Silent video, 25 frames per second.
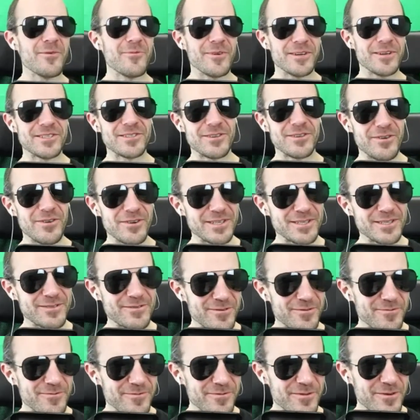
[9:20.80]
much noise
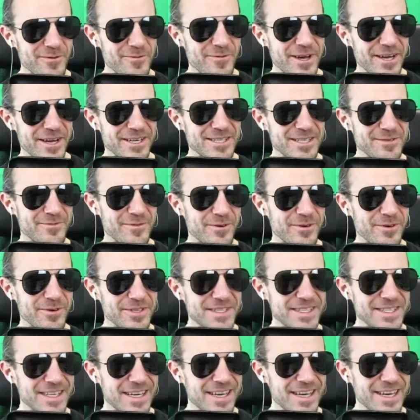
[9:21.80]
from
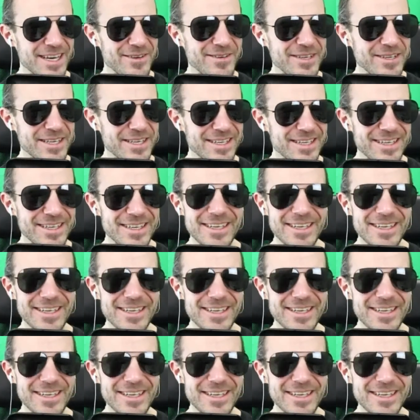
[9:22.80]
experts. I mean,